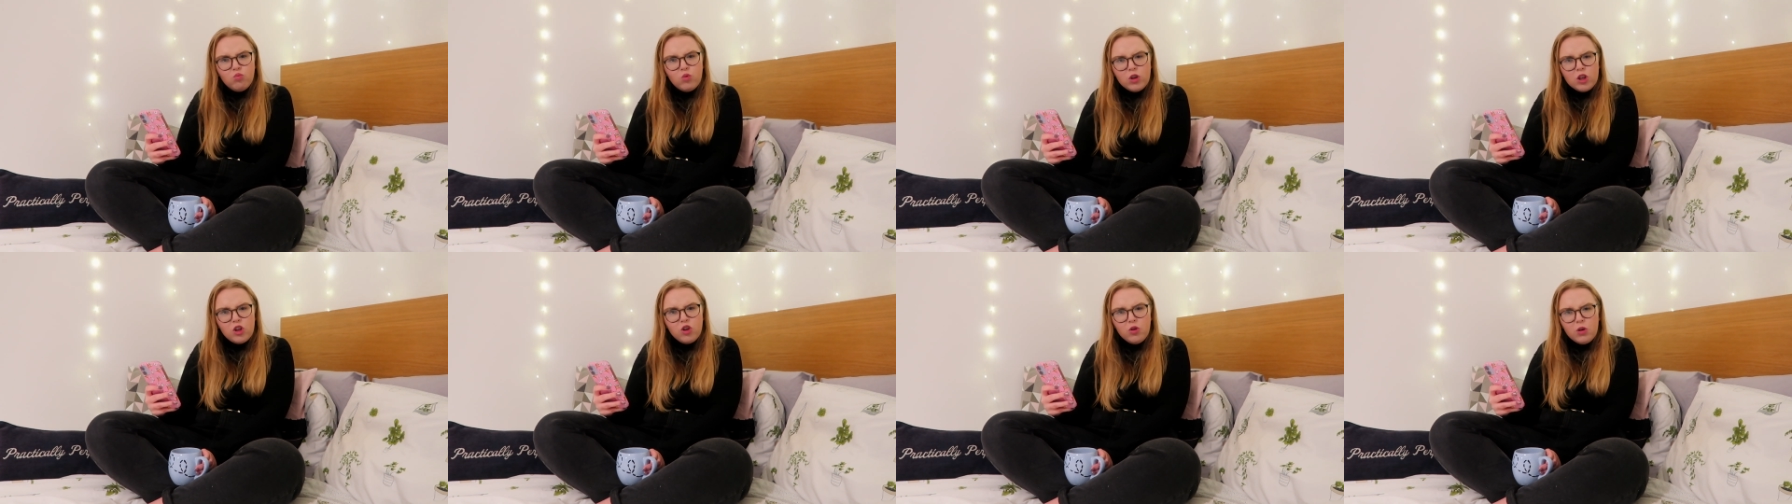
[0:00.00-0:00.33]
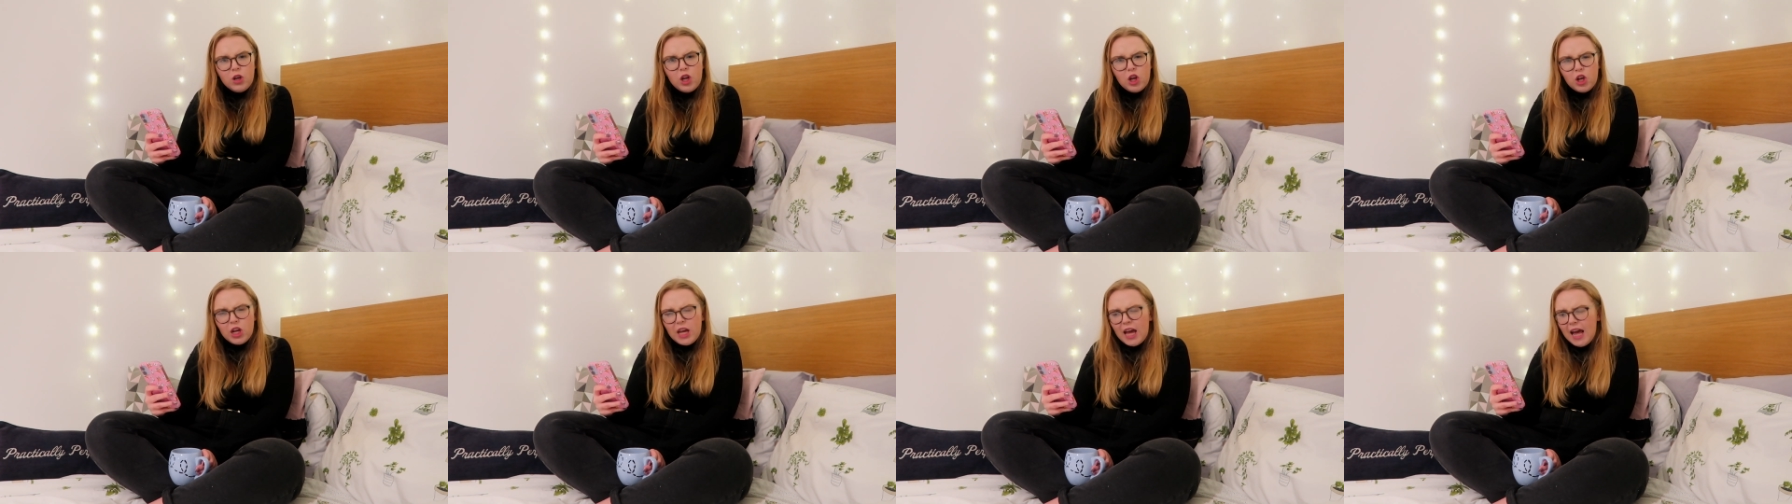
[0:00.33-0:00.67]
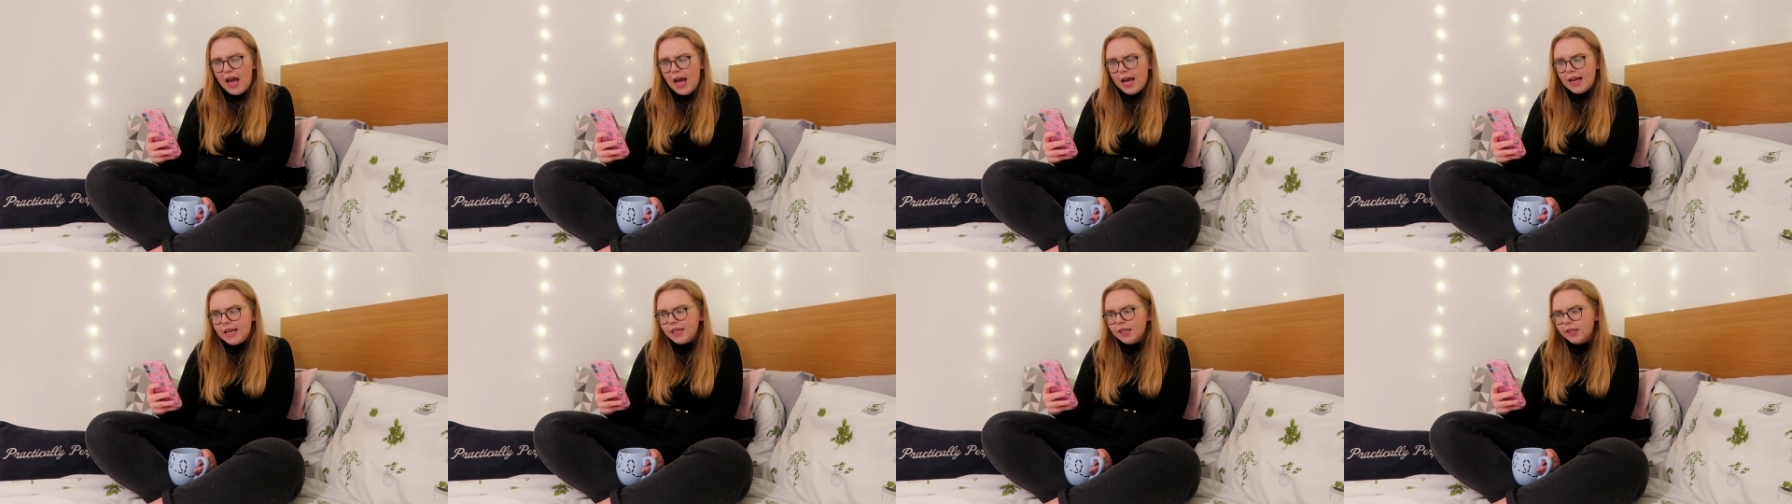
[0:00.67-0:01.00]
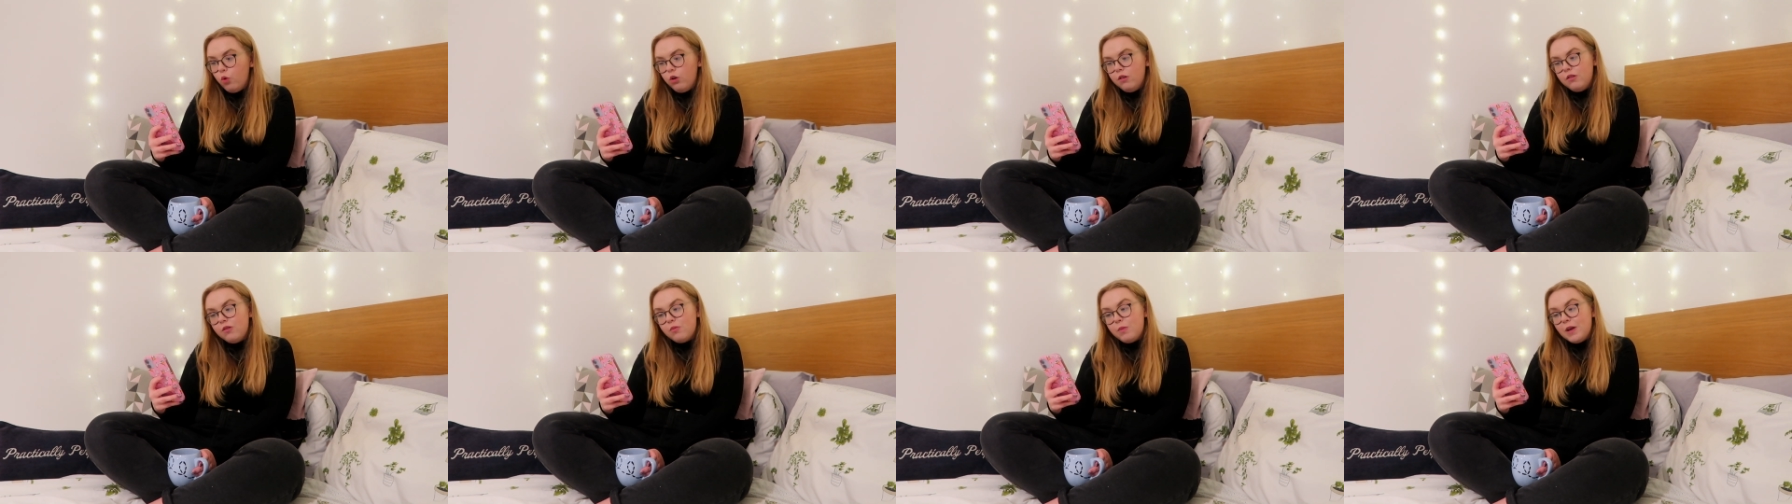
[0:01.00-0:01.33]
We're doing okay.
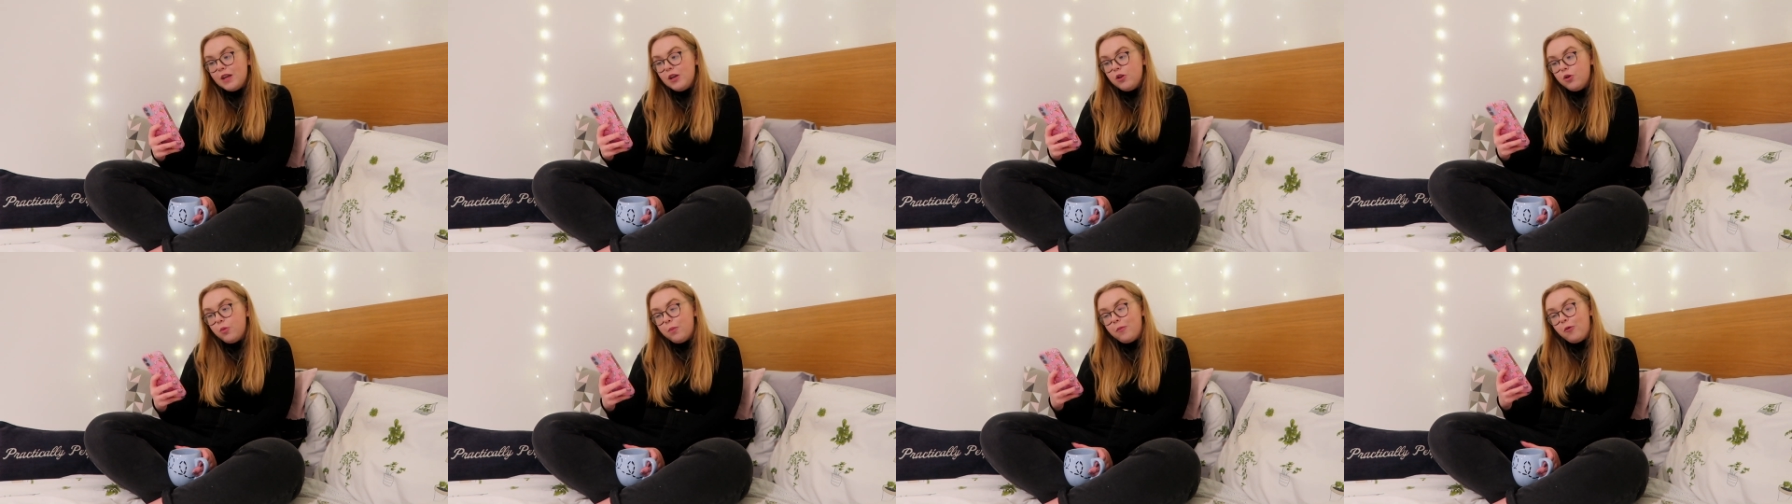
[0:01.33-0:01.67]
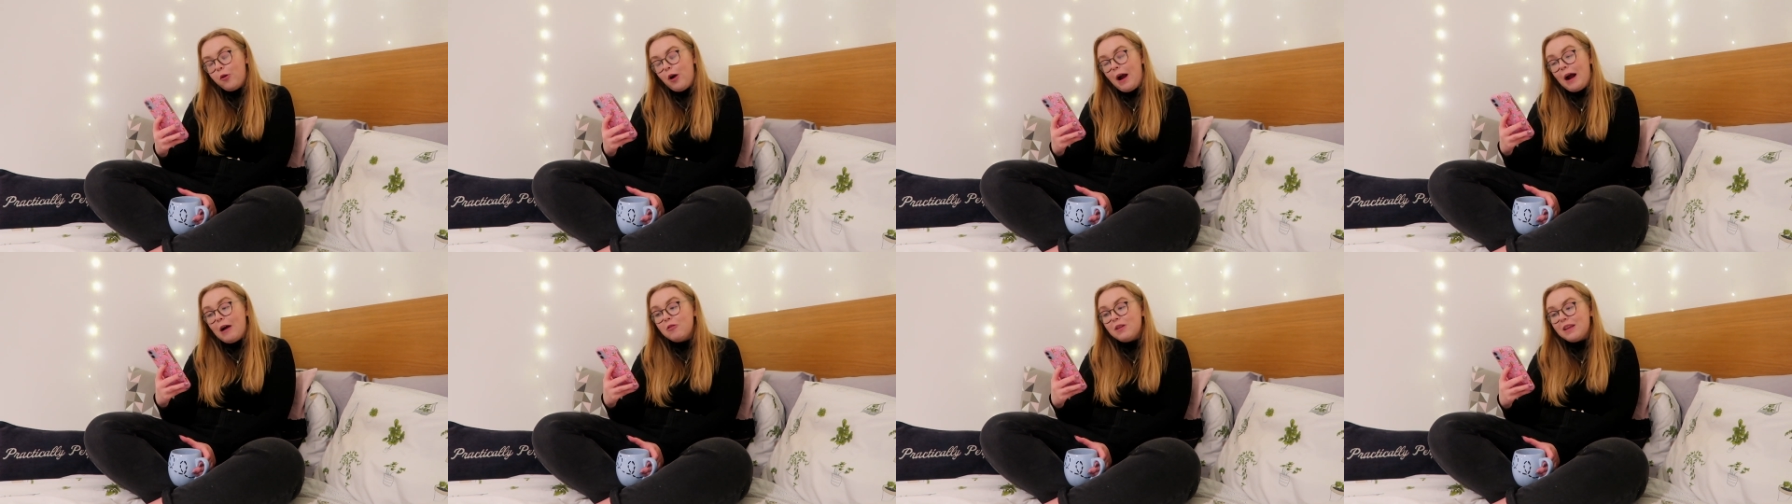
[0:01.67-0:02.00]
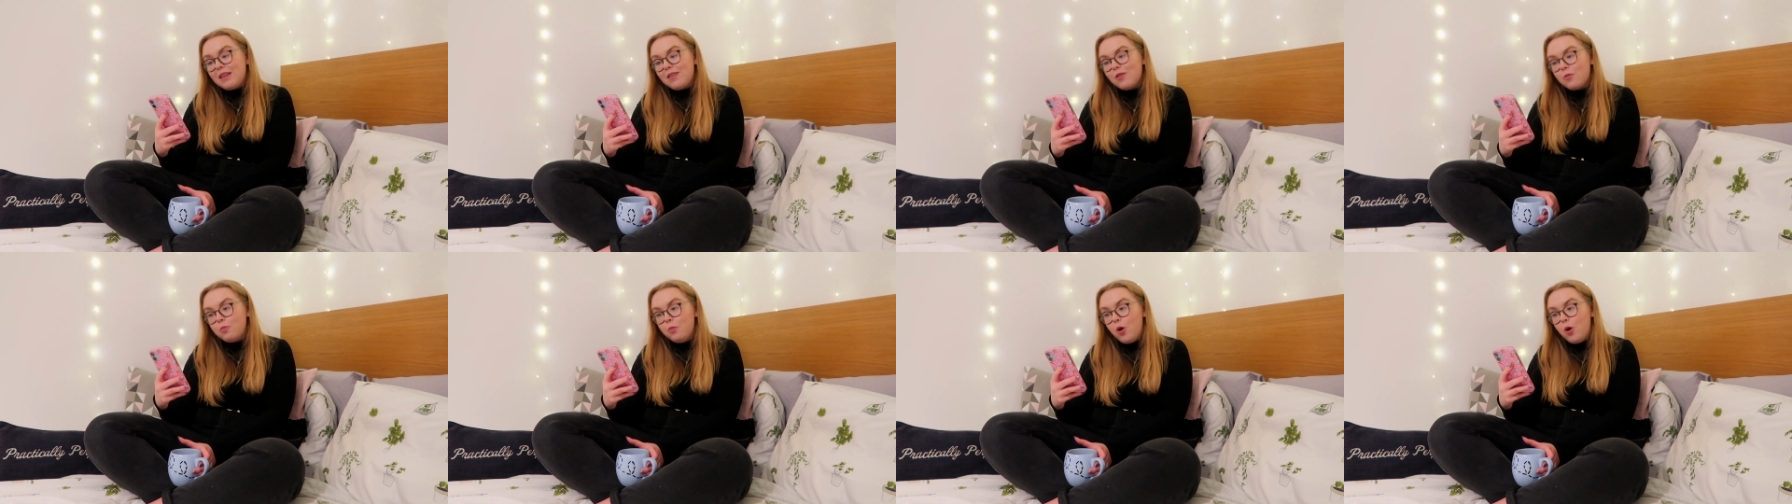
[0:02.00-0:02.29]
What has been your proudest